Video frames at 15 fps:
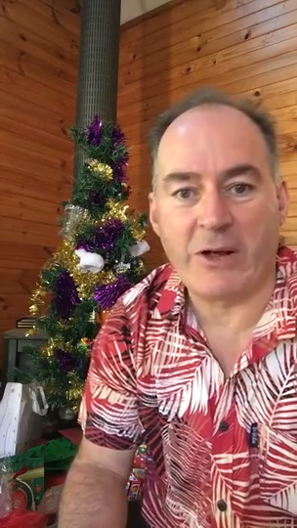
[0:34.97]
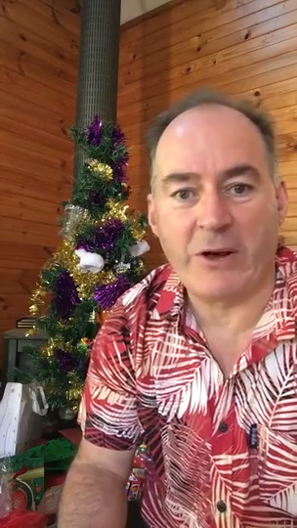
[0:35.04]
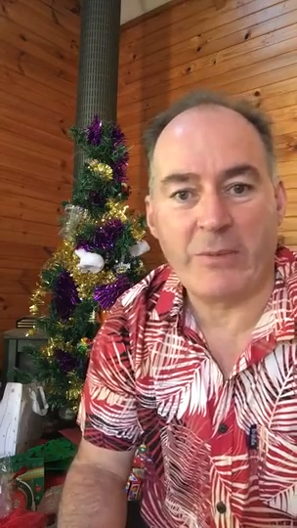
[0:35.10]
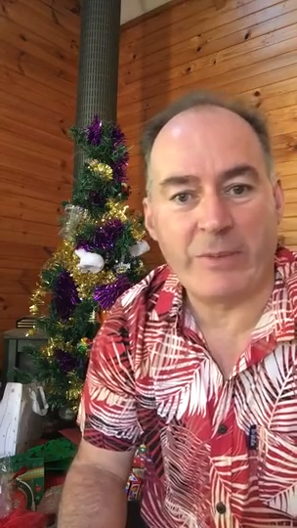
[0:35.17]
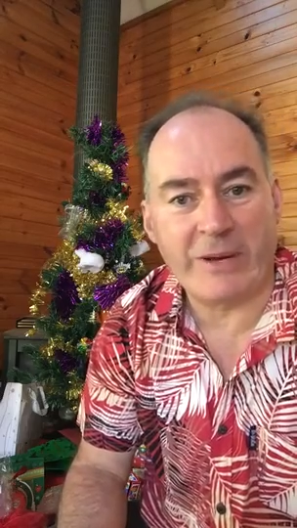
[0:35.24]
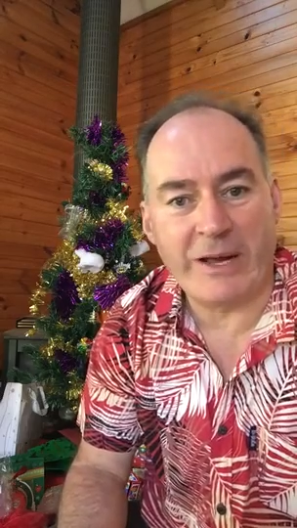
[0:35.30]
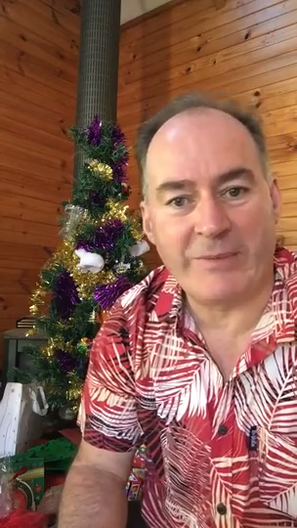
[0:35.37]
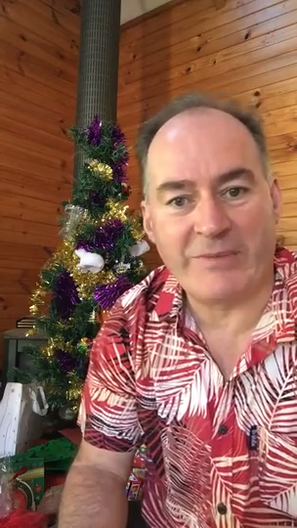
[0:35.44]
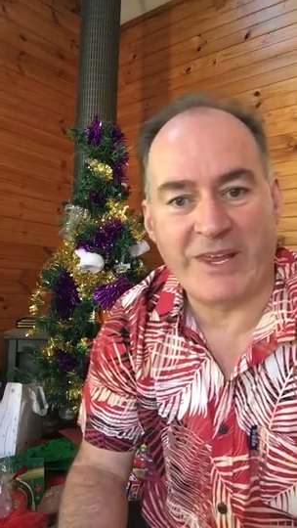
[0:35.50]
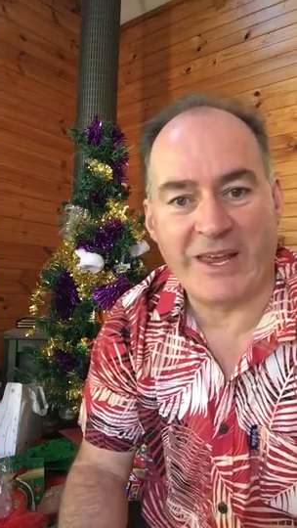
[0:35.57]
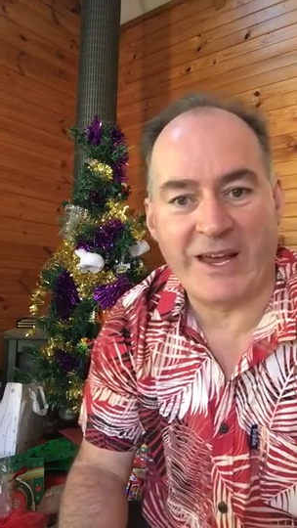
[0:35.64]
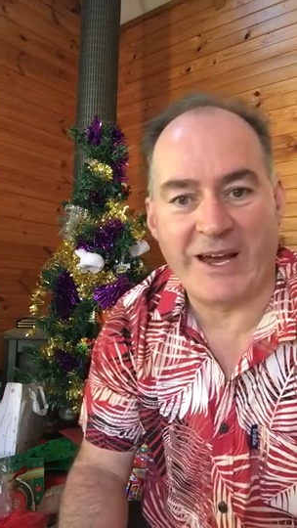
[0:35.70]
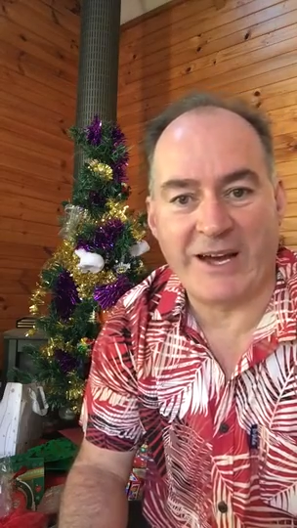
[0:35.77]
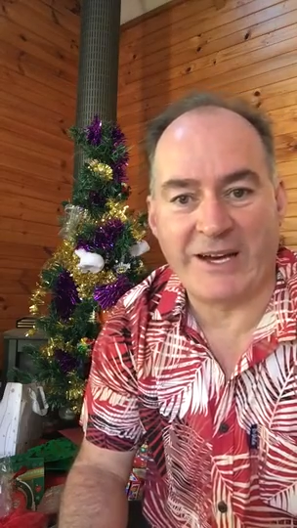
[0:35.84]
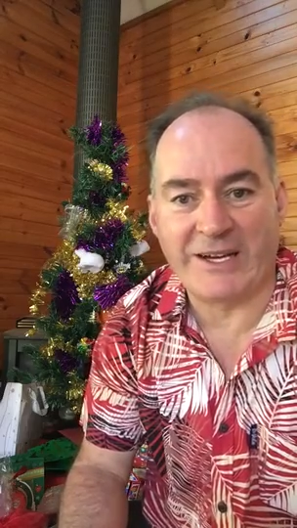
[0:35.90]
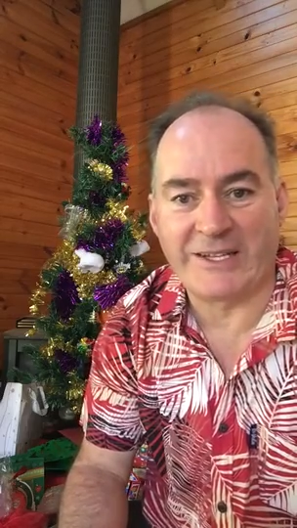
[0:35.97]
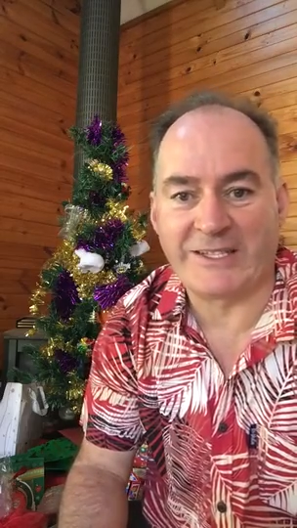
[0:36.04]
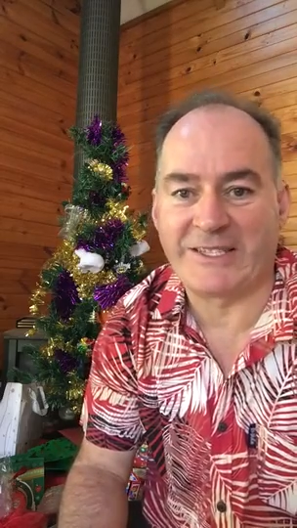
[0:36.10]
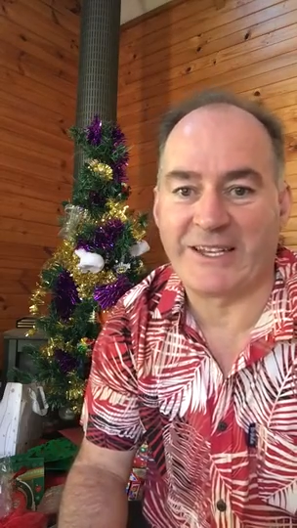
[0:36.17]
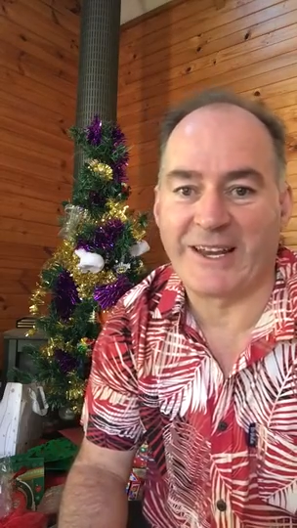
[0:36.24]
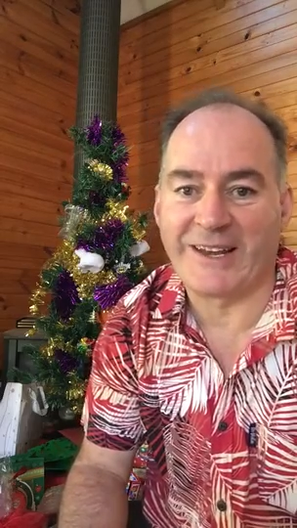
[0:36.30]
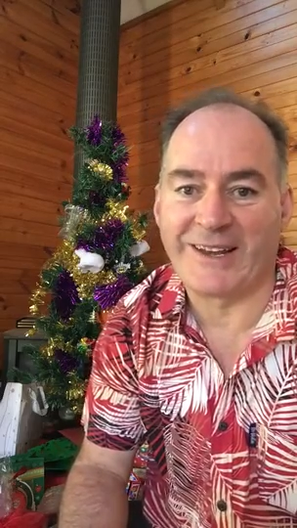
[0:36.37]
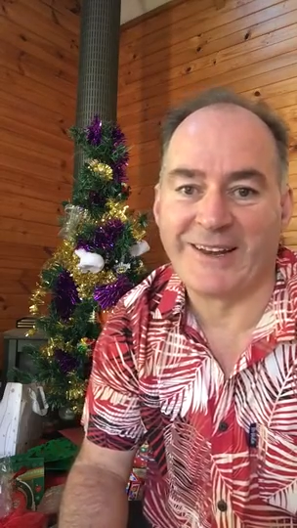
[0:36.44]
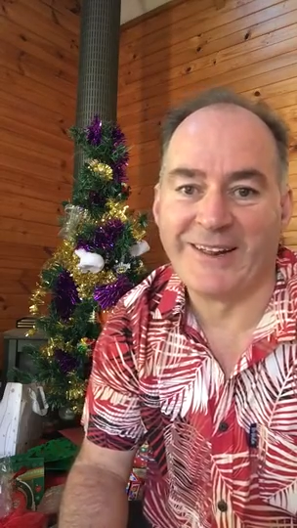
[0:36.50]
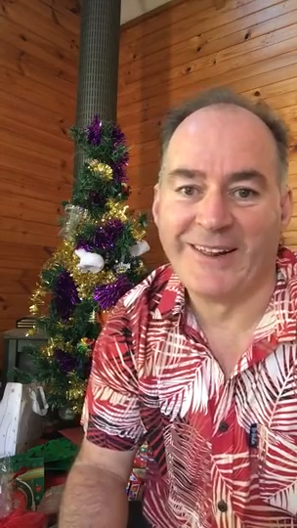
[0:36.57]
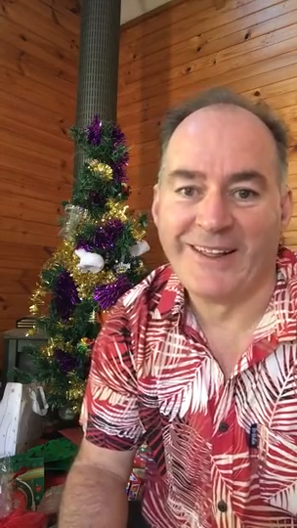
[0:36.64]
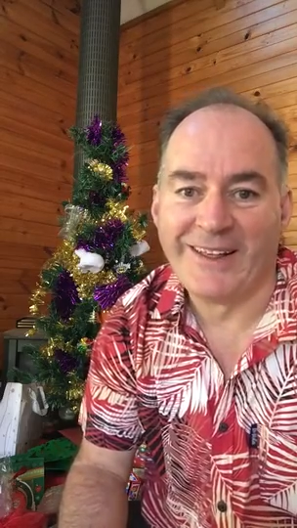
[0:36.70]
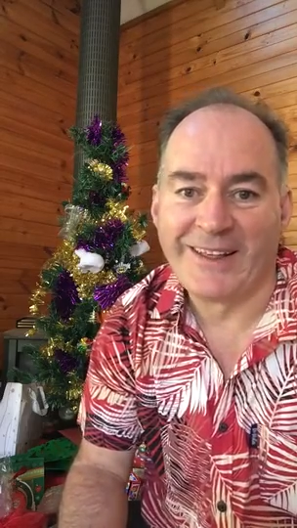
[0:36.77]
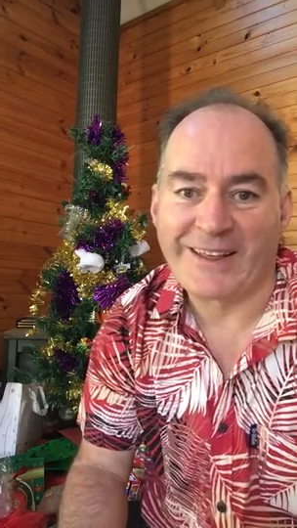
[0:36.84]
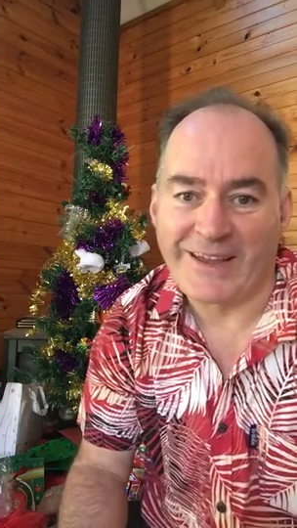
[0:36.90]
open up their hearts and
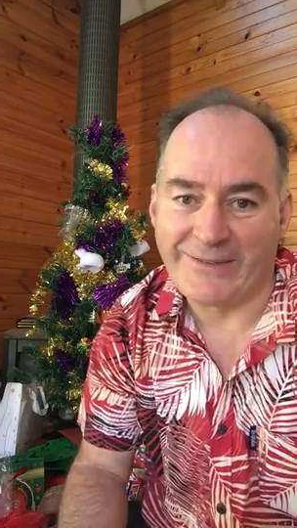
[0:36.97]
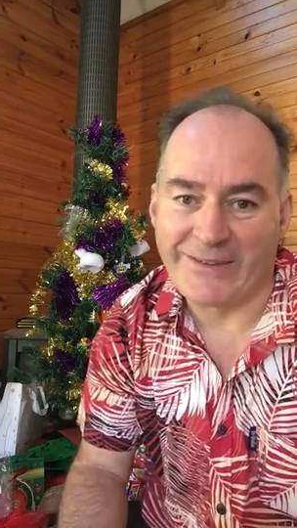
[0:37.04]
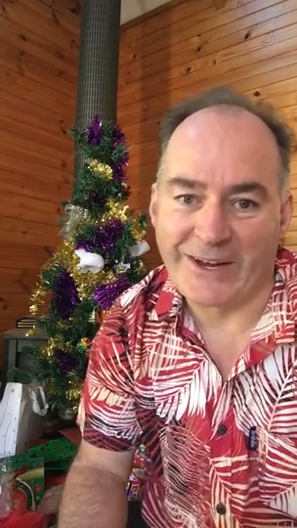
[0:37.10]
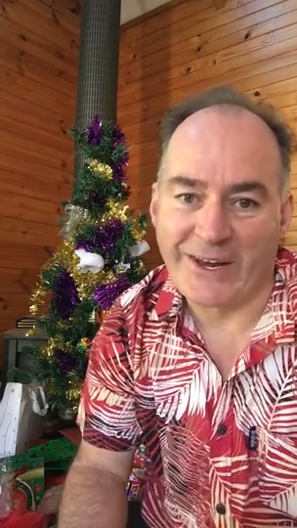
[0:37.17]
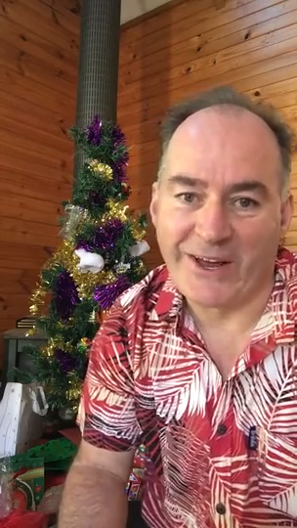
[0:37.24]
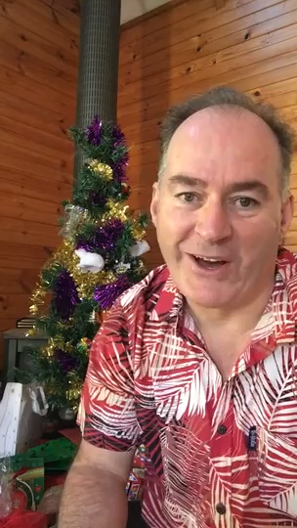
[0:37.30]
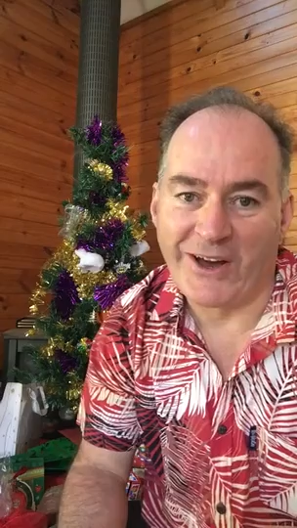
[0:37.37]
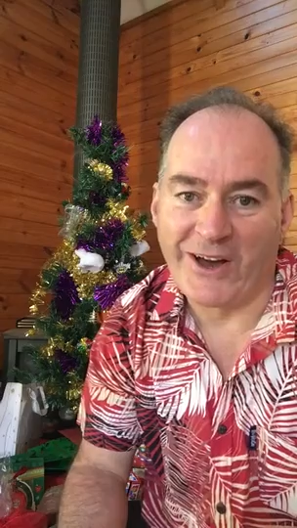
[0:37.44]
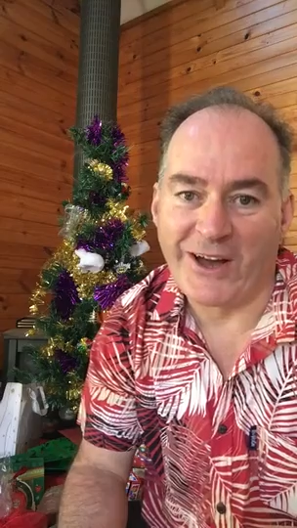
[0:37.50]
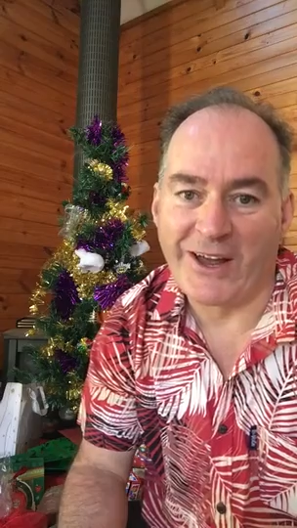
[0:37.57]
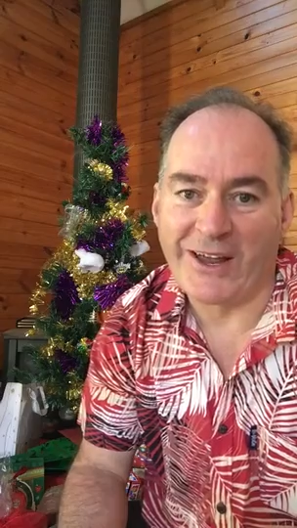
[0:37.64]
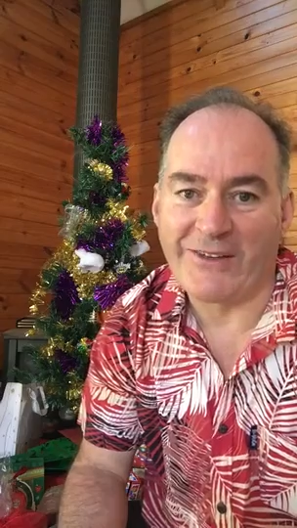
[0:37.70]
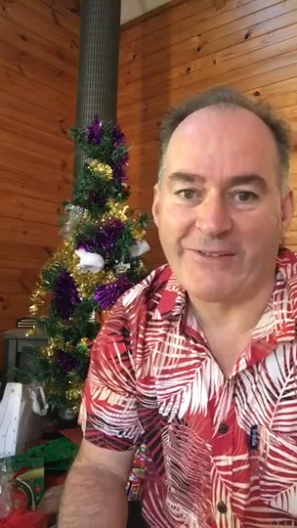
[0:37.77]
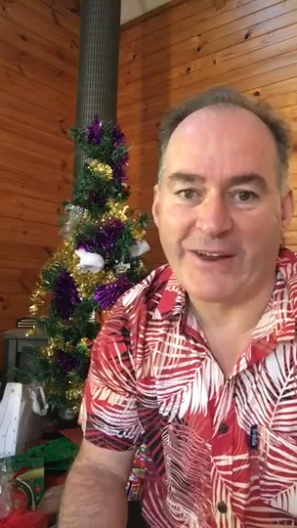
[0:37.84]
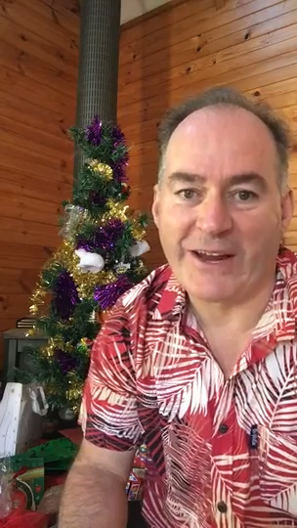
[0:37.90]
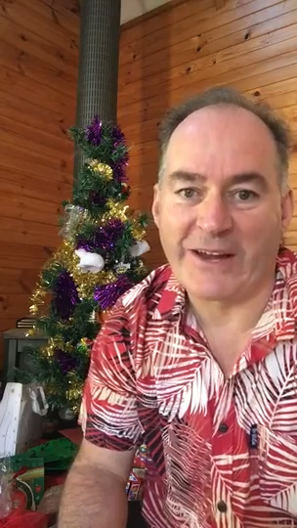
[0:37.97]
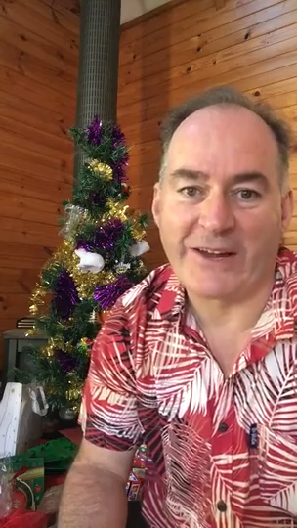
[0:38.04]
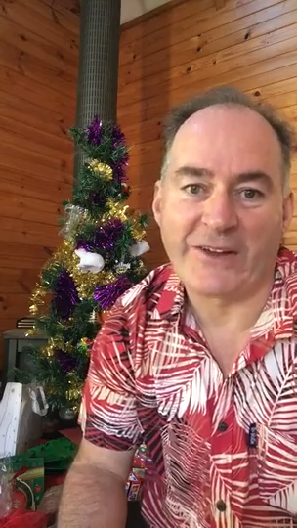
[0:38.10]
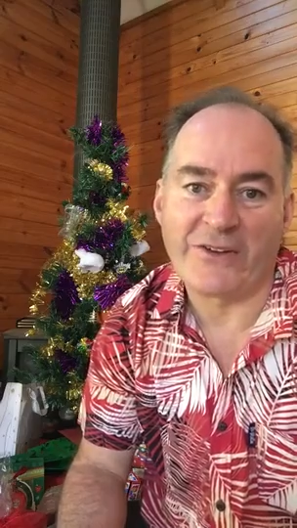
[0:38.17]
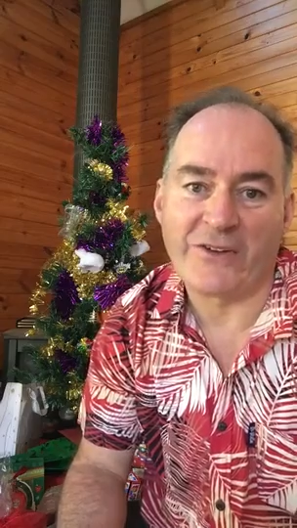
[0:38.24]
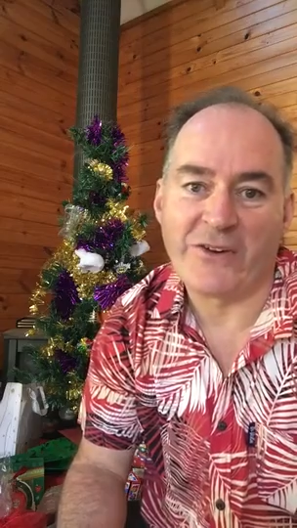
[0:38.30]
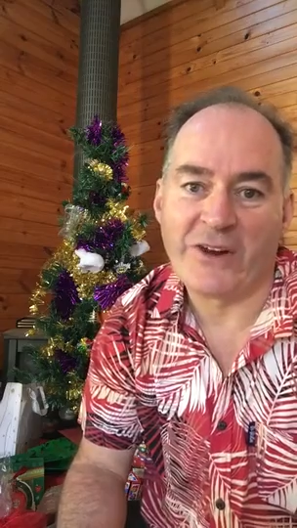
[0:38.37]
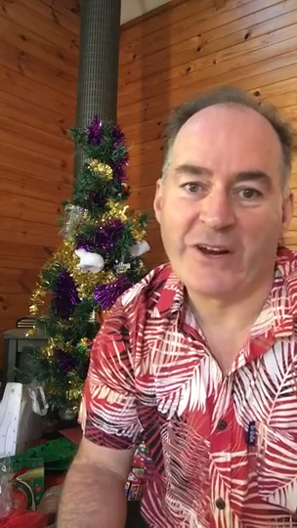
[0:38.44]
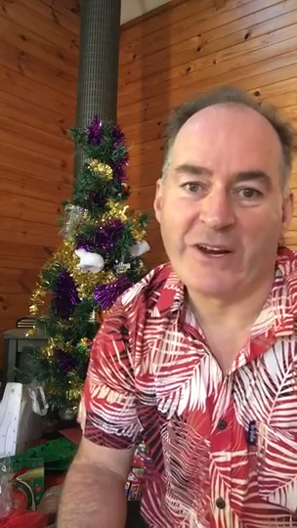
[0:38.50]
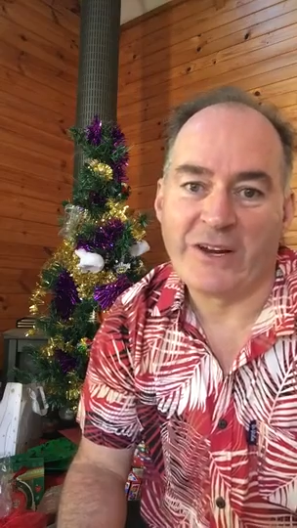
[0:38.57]
come alive and